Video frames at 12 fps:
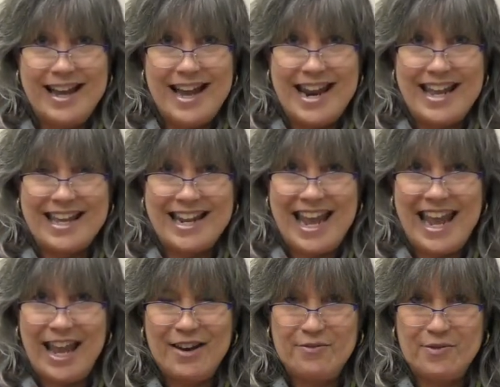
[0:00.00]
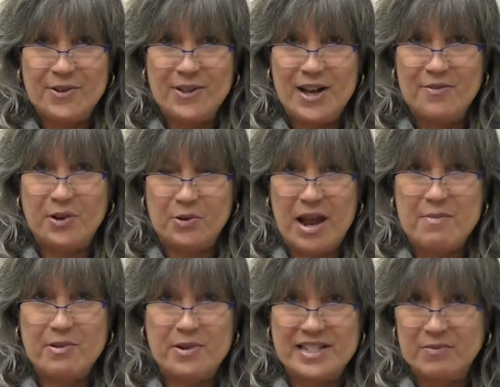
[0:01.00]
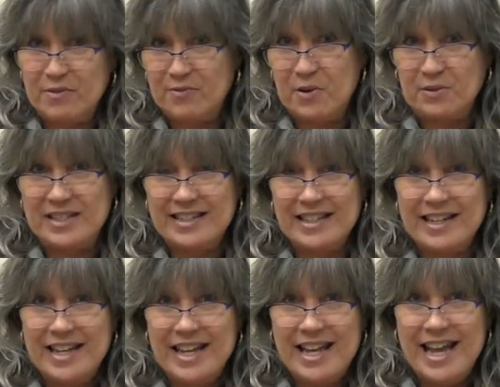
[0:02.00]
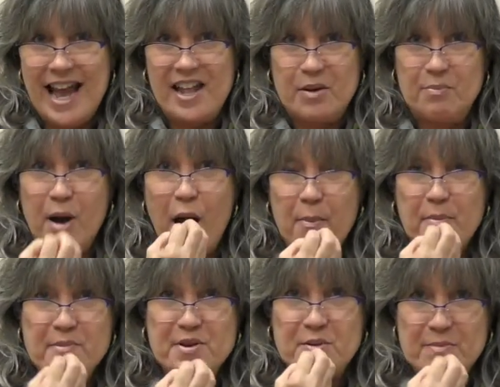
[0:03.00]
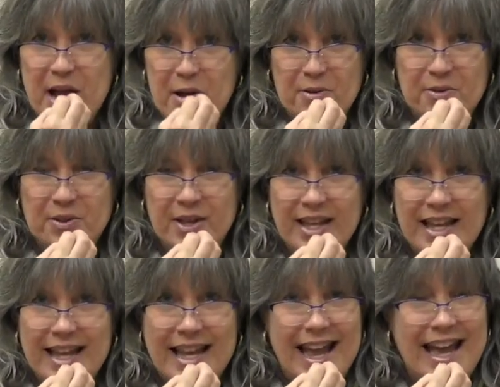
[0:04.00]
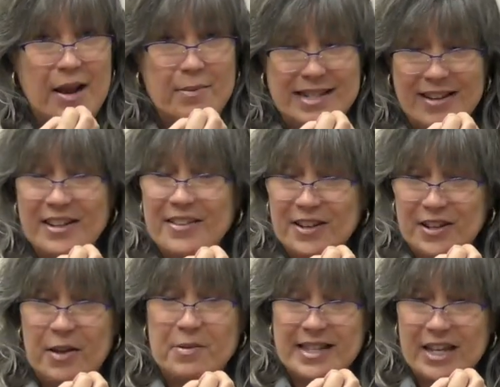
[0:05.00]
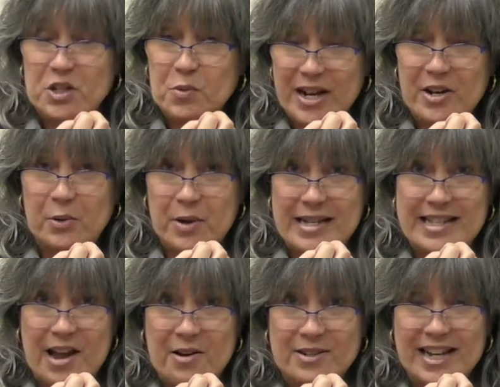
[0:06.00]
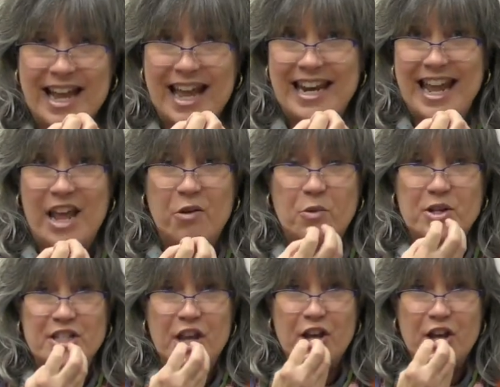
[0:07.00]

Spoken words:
and I get a handful of cranberries that were frozen, and you pop them in your mouth. And I'm telling you that it was like 20 degrees out, and it was